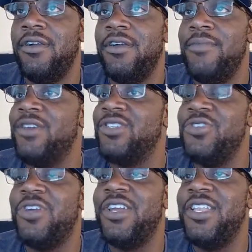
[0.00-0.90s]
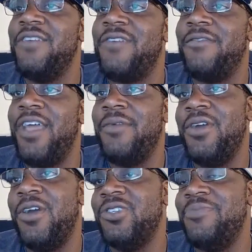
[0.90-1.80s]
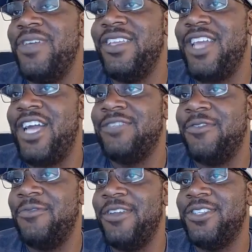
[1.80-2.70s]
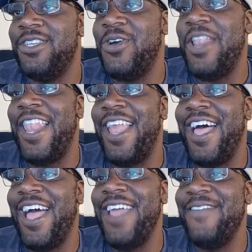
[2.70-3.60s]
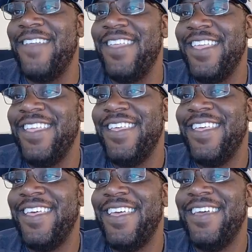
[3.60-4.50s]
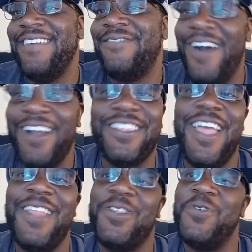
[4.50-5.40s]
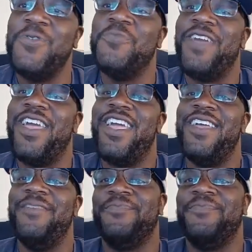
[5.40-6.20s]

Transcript: Milton, you can live off down near $100 million for the rest of your life. Fuck that dude, man.